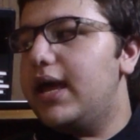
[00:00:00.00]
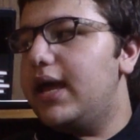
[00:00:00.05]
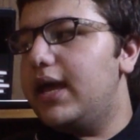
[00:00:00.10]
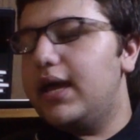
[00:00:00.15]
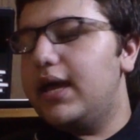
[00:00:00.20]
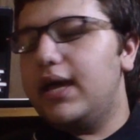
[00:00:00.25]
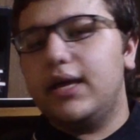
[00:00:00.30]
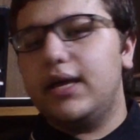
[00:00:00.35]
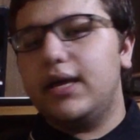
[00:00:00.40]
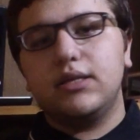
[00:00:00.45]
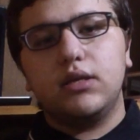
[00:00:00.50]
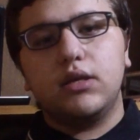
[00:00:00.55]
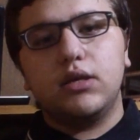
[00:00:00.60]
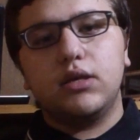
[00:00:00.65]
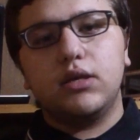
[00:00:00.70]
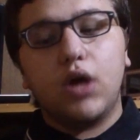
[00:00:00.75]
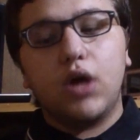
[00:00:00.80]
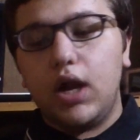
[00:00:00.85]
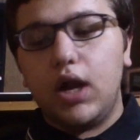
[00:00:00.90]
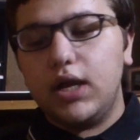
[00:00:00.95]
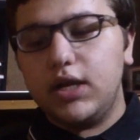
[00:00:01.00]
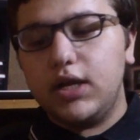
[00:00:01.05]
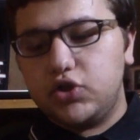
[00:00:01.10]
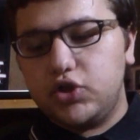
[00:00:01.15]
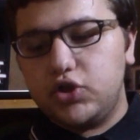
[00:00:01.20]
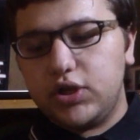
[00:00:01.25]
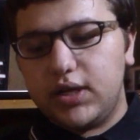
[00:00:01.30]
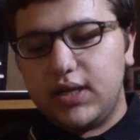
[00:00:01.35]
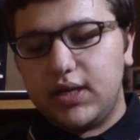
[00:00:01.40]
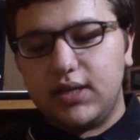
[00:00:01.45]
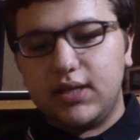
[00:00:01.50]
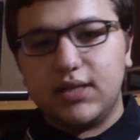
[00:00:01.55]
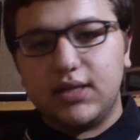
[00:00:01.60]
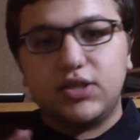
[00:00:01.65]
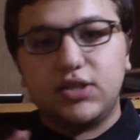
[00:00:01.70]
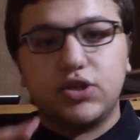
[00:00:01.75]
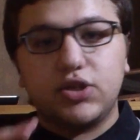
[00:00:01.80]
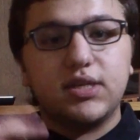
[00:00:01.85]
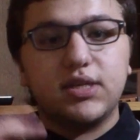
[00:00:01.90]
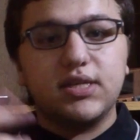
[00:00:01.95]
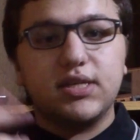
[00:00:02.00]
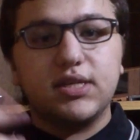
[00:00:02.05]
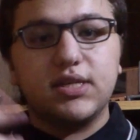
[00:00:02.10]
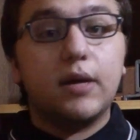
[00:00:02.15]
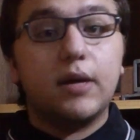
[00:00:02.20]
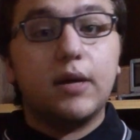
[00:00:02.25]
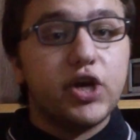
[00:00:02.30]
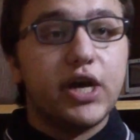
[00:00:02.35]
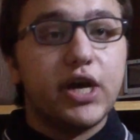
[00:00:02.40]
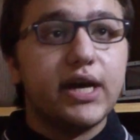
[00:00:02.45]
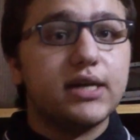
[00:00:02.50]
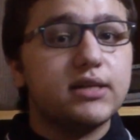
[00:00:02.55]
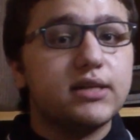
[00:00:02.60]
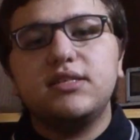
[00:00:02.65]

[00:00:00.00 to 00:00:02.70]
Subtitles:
in knowledge in a certain subject.